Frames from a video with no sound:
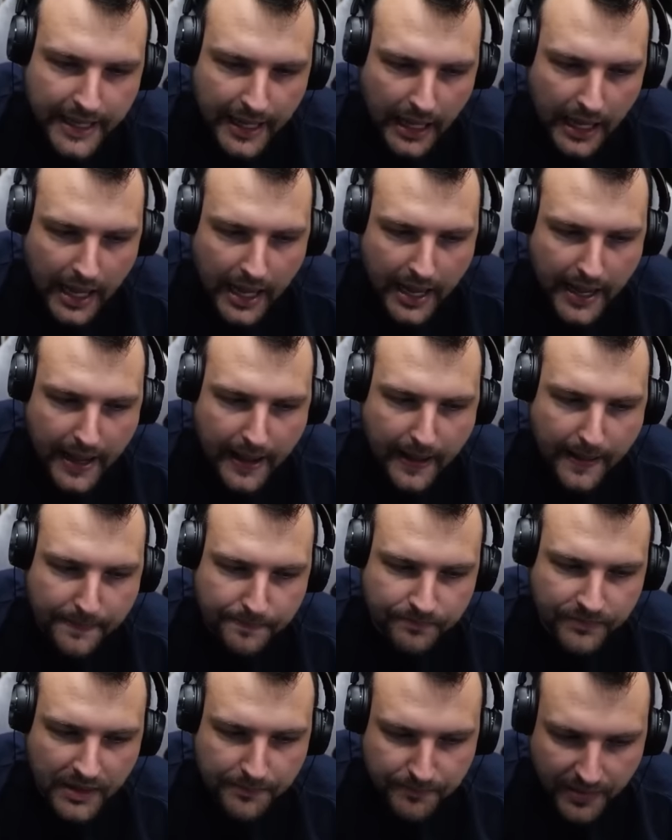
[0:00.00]

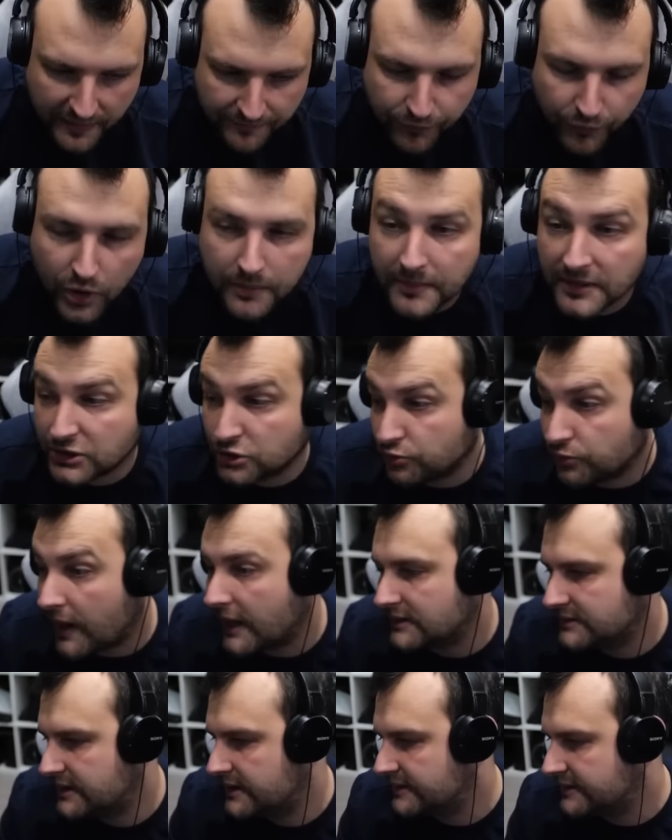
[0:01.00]

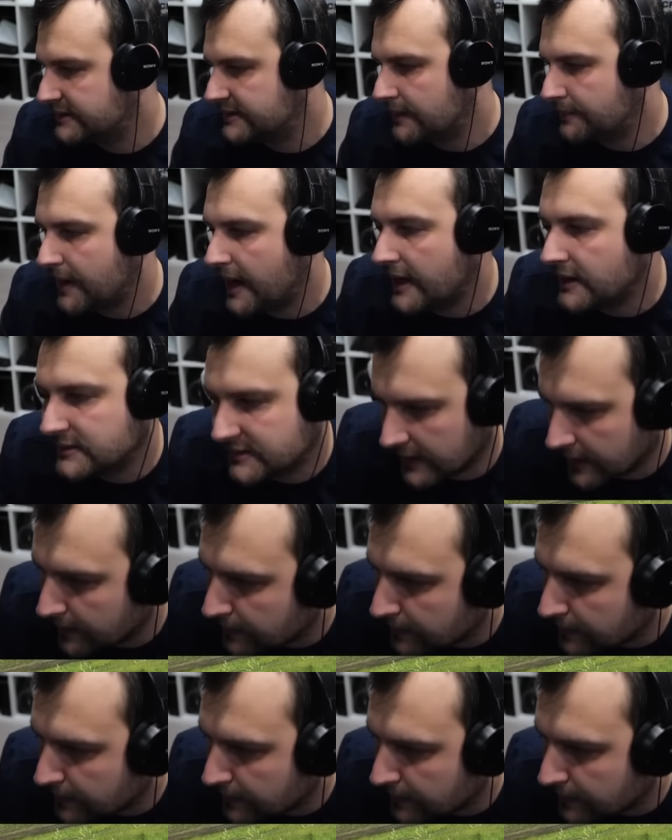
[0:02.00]
Performance-wise, this is amazing.